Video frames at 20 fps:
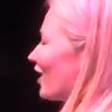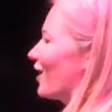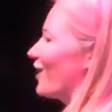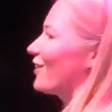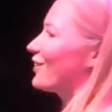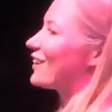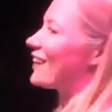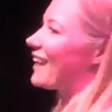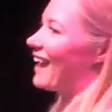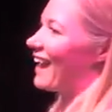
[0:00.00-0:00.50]

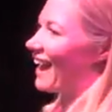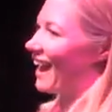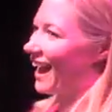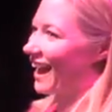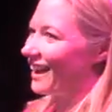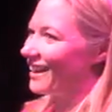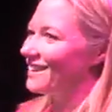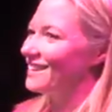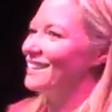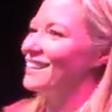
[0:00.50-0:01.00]
Oh
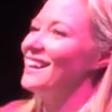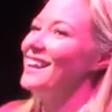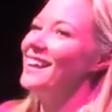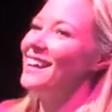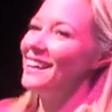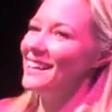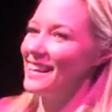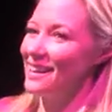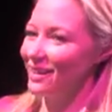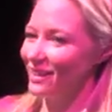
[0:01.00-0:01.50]
yeah.
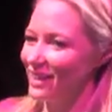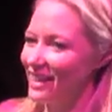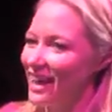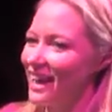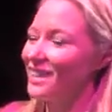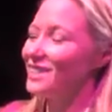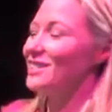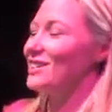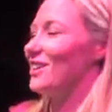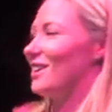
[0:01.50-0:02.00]
Now
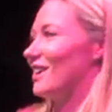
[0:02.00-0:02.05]
that's